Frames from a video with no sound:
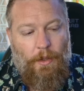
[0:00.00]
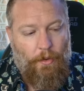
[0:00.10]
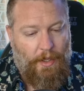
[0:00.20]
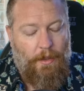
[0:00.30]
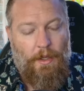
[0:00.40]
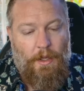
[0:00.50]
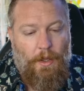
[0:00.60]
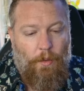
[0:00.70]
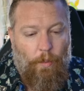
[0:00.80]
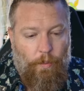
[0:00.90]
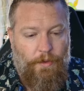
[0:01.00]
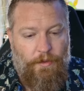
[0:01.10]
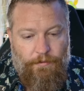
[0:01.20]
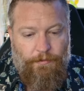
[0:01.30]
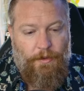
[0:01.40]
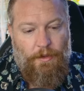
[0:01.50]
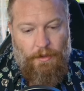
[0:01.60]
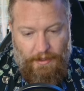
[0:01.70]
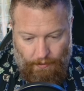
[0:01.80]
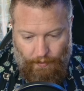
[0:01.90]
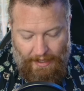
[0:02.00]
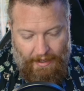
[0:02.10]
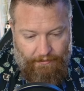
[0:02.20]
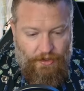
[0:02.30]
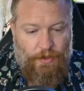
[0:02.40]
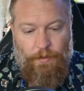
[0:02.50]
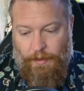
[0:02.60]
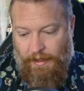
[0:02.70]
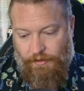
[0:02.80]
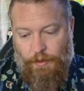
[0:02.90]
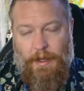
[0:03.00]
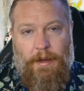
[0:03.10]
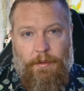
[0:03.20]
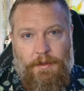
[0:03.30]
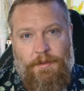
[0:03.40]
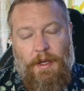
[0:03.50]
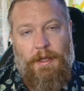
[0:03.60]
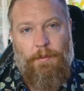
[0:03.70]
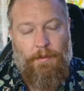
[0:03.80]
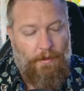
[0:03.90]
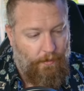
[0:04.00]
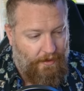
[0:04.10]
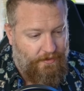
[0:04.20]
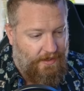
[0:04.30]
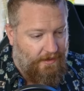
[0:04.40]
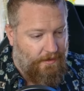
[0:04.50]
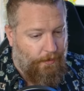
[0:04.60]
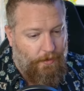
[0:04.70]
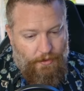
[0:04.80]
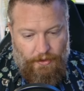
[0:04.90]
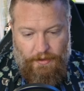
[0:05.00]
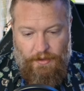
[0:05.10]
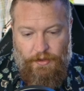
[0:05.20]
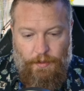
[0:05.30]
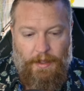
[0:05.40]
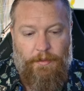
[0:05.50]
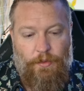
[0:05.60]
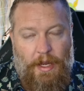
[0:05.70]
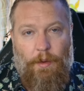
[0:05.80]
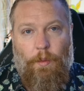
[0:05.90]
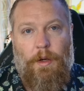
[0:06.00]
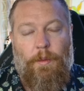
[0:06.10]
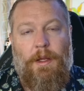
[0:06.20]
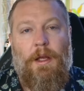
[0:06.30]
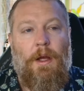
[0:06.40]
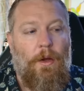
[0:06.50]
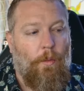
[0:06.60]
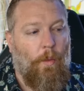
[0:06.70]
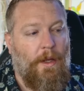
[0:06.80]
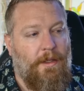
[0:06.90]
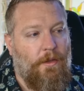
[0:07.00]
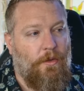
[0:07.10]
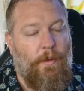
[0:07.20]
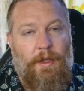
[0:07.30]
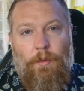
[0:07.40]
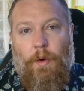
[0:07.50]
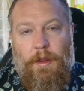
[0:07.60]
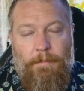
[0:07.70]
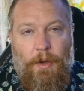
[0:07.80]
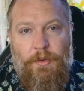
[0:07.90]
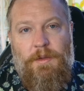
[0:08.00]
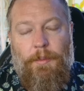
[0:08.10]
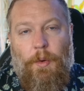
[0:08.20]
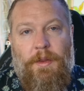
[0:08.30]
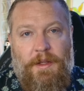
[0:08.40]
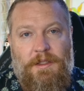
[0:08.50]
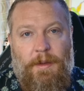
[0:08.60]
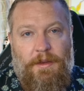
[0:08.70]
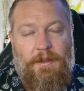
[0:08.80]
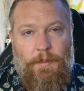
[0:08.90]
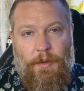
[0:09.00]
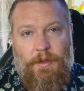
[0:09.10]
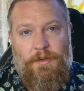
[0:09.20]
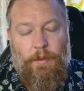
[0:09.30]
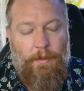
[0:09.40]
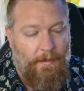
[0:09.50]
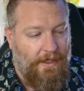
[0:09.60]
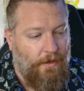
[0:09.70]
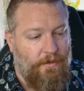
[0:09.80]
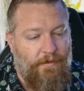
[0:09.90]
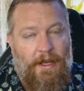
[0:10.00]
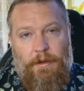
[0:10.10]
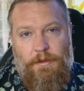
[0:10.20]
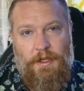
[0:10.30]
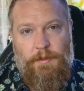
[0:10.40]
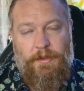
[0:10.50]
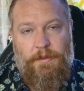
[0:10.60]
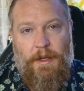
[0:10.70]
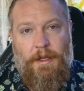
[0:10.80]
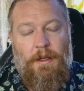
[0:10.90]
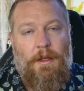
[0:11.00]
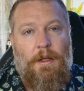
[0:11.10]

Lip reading: Okay, we have two hours, right? We have to take this book, turn it into 2 hours. What are the most important things about this book? So we make those value judgments, right?